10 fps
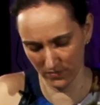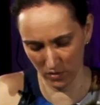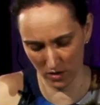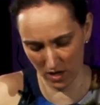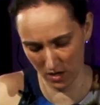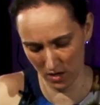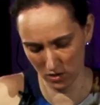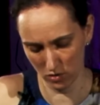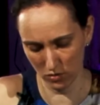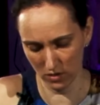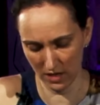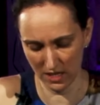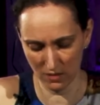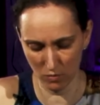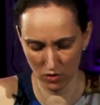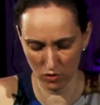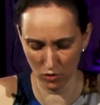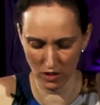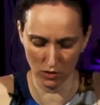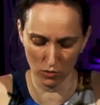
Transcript: Okay, so nice smooth joins.